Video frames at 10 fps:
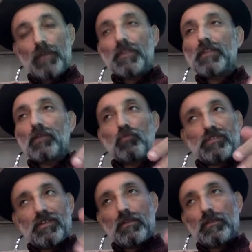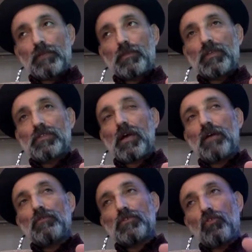think that was the other thing, because I
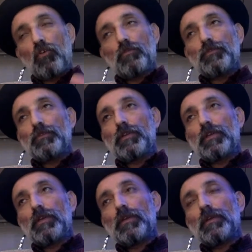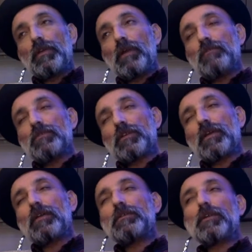was home today and I was like
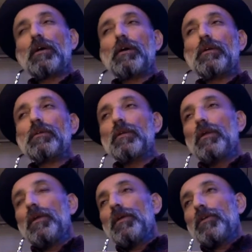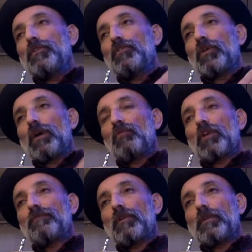kind of tired. I
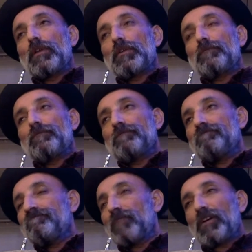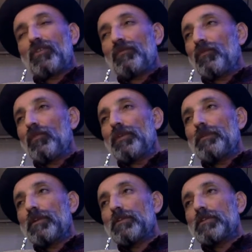worked for like, I don't know, 40
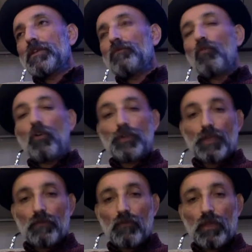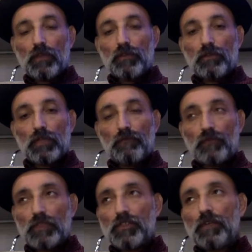minutes at Walk Cafe, that
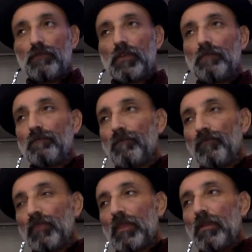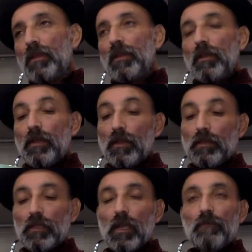French cafe.
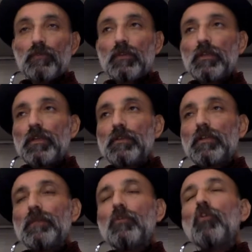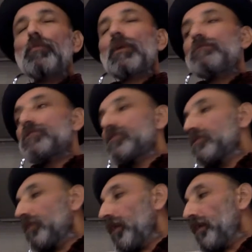And then after that, I came home and I was just
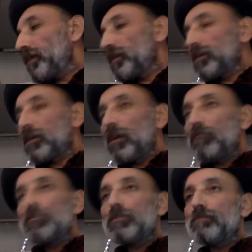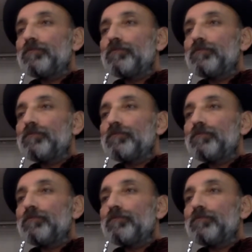lying on the couch.